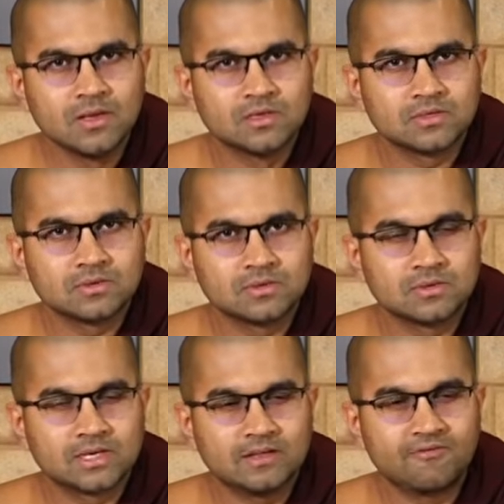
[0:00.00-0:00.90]

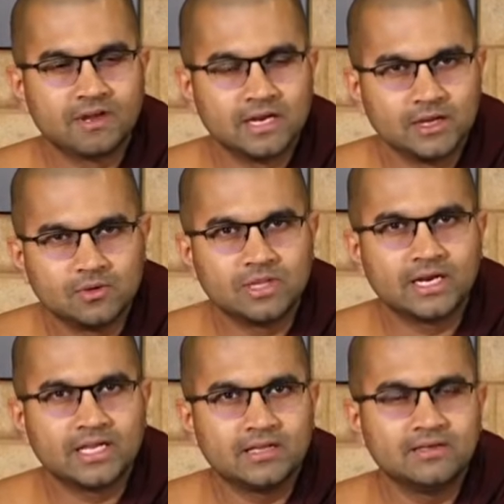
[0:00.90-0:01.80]
So if he knew
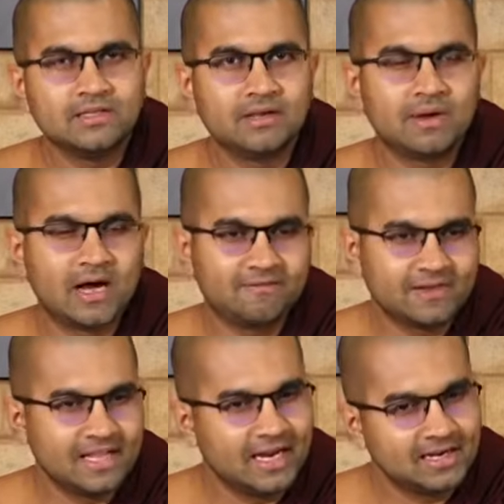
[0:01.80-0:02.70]
that after
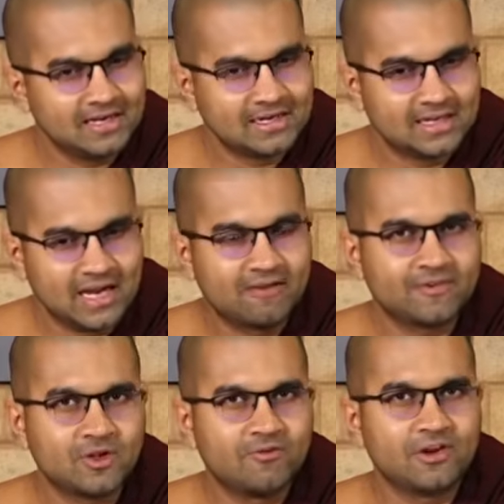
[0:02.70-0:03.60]

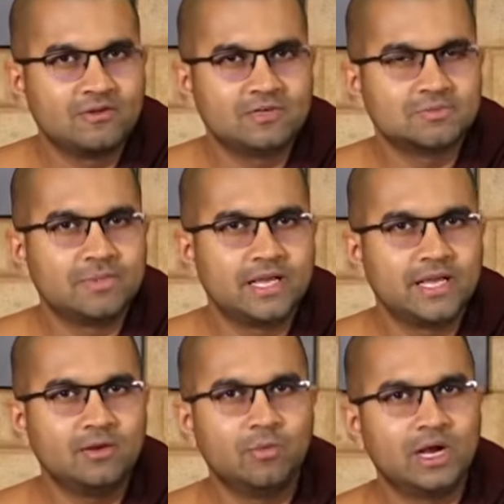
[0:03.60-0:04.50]
the offering was
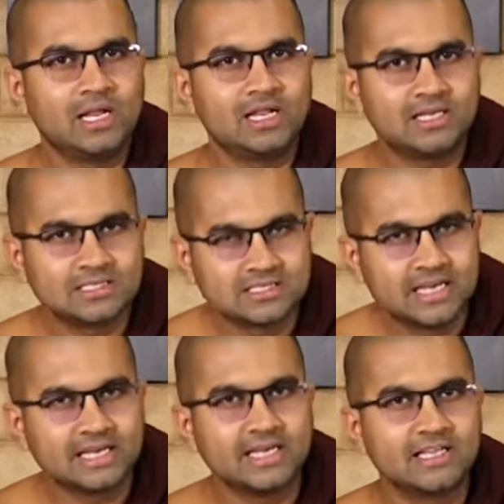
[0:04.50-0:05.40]
made, while he's
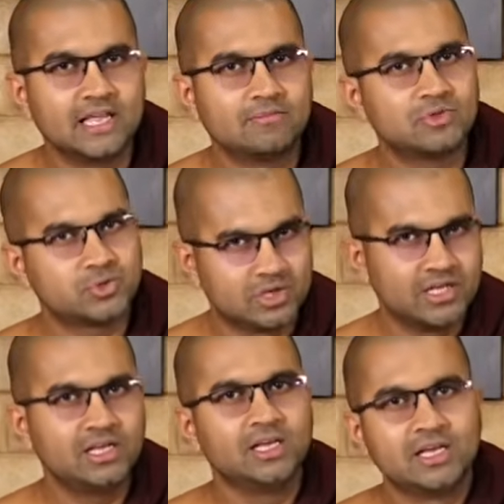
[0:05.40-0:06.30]
taking them,
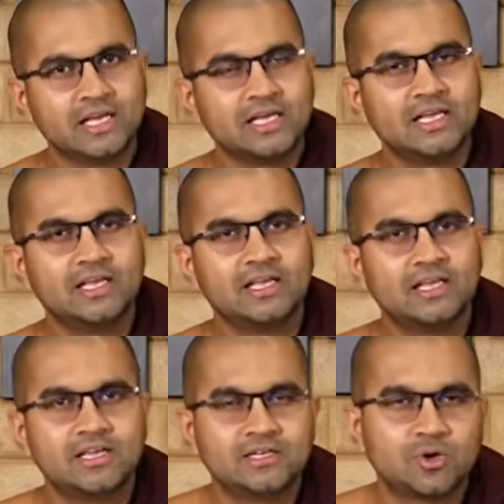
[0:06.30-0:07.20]
surely
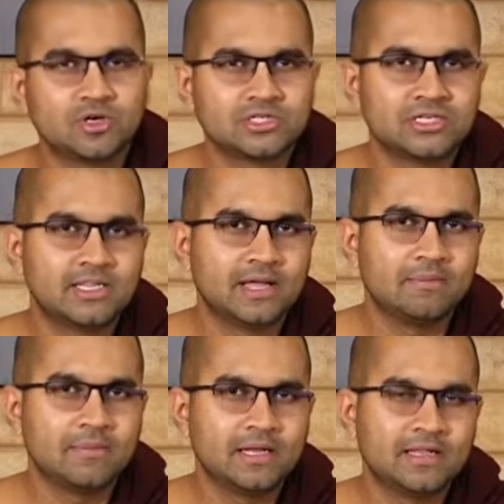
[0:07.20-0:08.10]
he tortured
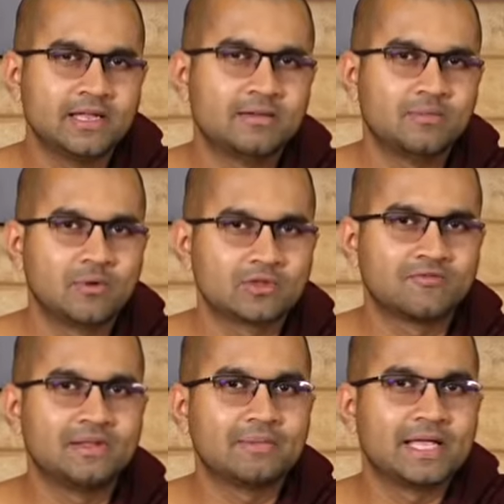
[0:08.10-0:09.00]
them, and then both
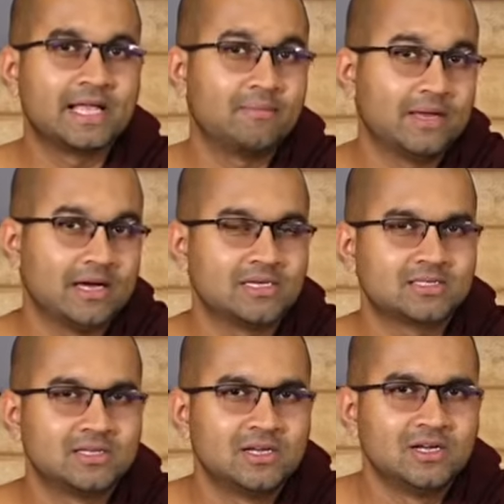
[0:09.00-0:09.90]
of them came and asked,